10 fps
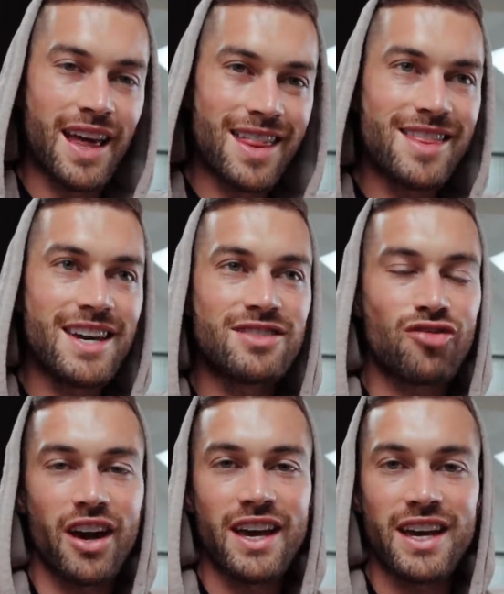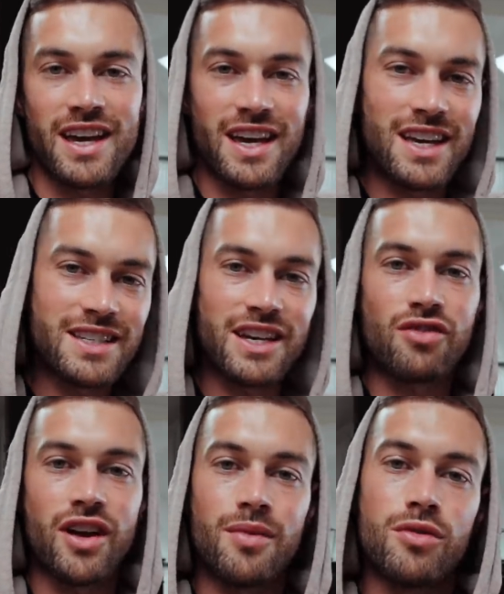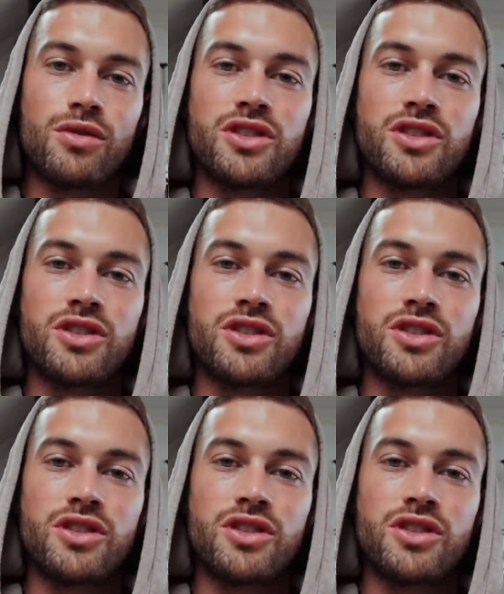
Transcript: This right here is incredible.